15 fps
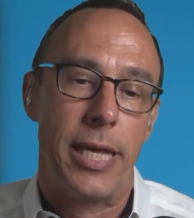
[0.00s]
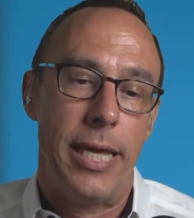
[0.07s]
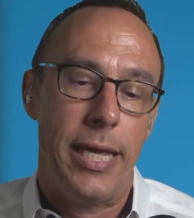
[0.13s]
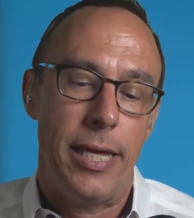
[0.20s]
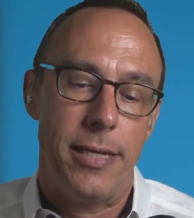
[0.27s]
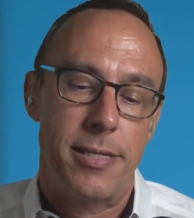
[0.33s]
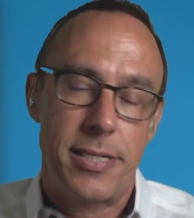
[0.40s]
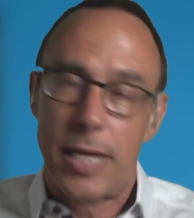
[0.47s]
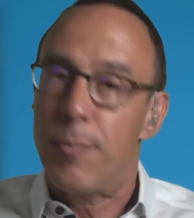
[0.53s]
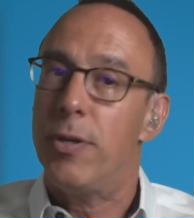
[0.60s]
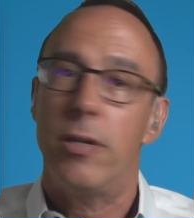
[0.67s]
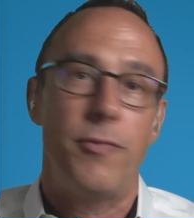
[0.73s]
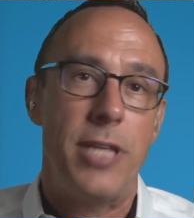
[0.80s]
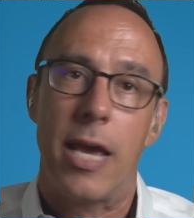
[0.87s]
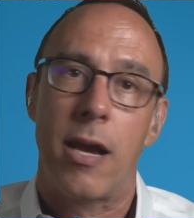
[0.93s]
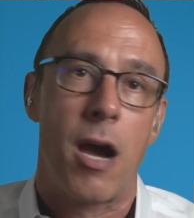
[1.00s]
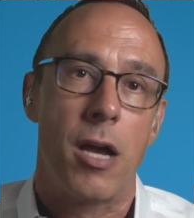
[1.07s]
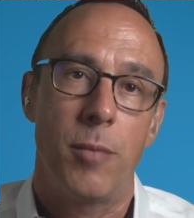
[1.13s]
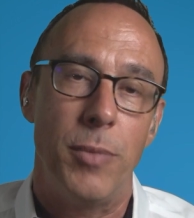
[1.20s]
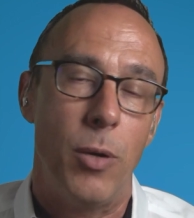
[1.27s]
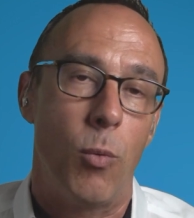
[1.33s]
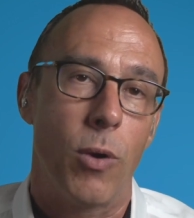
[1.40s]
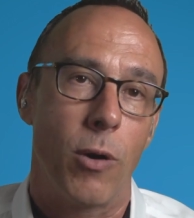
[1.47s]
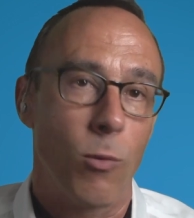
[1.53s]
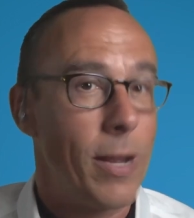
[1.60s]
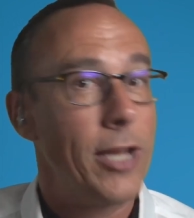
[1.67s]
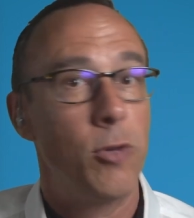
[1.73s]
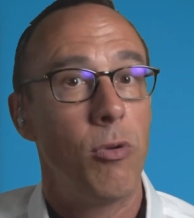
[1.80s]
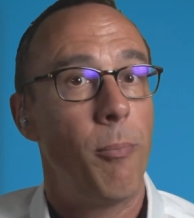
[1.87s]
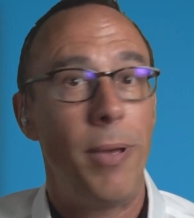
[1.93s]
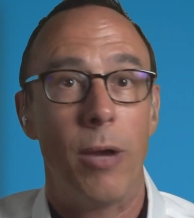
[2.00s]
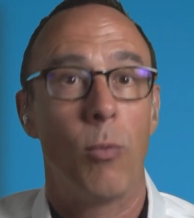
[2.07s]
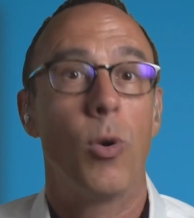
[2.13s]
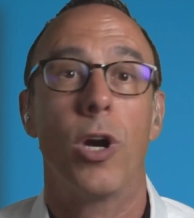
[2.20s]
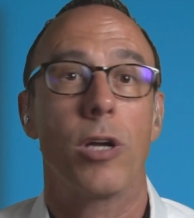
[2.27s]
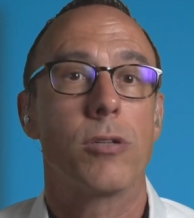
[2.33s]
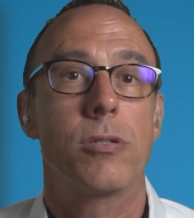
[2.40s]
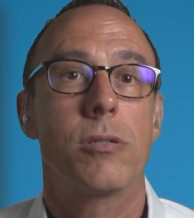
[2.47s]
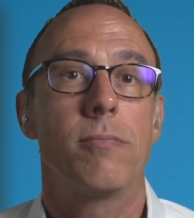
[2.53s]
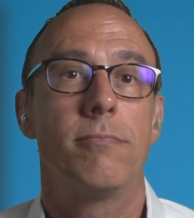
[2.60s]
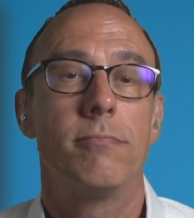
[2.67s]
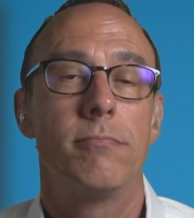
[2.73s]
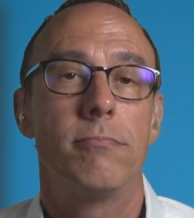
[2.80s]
a segment of the economy where right to repair works.